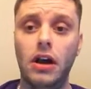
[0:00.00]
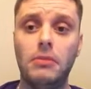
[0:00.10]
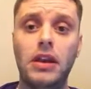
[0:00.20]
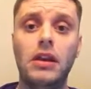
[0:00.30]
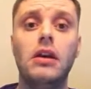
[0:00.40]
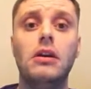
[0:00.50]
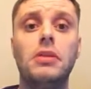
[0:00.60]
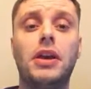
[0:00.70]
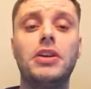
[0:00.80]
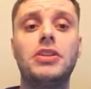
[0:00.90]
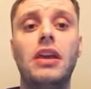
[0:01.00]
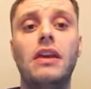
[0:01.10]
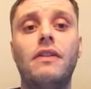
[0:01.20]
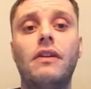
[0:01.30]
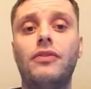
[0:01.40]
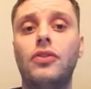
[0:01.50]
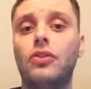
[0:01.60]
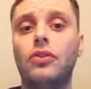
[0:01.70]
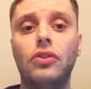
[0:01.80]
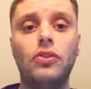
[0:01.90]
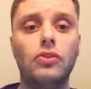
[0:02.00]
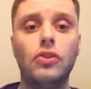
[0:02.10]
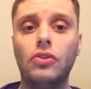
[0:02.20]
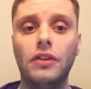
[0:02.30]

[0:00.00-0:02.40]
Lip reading: I mean, because if you're